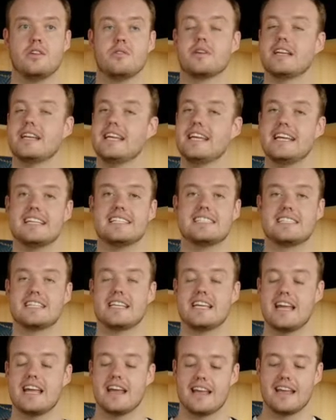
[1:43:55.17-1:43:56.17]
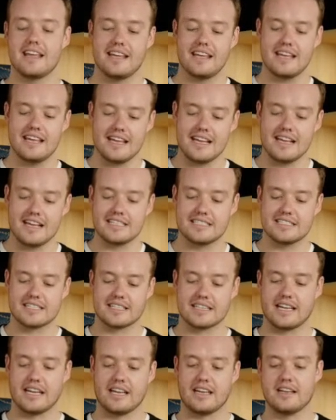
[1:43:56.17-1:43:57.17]
you can easily,
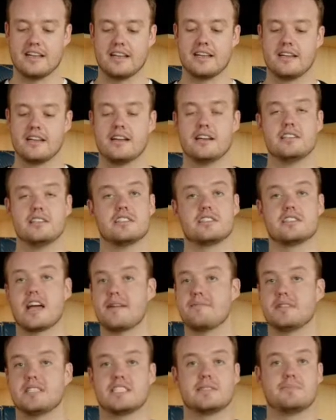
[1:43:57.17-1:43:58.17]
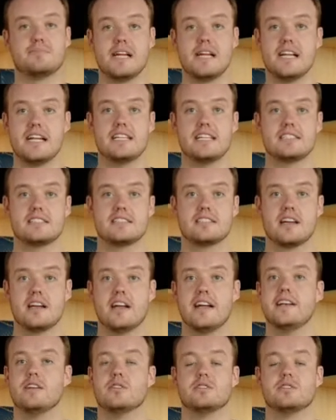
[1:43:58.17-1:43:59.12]
easily just type in Speedies.